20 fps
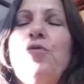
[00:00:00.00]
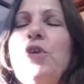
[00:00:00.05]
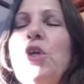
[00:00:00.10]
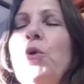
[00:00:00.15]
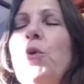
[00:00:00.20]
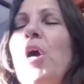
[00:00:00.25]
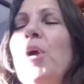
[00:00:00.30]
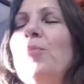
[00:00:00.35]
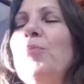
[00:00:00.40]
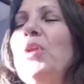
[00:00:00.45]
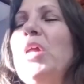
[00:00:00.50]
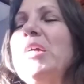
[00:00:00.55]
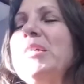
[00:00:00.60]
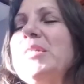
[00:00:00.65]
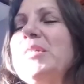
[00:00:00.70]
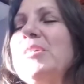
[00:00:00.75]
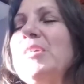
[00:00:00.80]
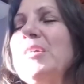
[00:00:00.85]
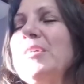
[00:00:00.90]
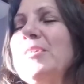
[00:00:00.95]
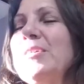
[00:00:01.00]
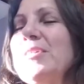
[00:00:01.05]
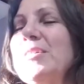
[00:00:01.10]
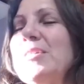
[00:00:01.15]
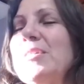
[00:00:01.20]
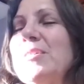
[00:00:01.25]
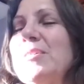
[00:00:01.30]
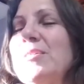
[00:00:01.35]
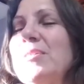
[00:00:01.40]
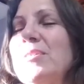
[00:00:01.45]
you our blessings.
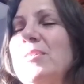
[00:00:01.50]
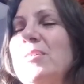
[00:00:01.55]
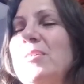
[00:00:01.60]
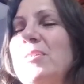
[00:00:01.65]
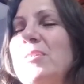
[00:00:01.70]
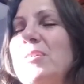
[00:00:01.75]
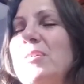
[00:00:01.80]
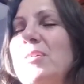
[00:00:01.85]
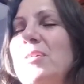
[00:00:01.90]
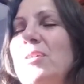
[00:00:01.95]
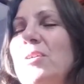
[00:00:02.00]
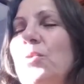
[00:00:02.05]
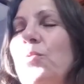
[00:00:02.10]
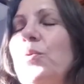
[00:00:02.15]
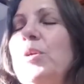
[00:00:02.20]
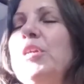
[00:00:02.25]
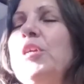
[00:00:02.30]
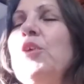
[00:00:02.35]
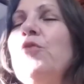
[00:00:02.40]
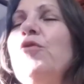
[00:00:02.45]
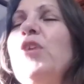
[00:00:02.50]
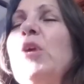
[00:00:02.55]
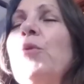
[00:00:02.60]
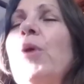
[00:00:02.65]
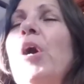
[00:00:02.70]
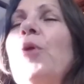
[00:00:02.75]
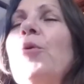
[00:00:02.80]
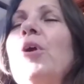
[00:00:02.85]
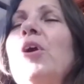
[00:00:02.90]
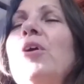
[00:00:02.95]
We give you
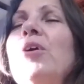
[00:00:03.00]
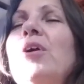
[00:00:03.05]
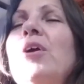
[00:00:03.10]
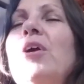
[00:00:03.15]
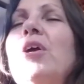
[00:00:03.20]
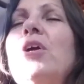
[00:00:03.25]
our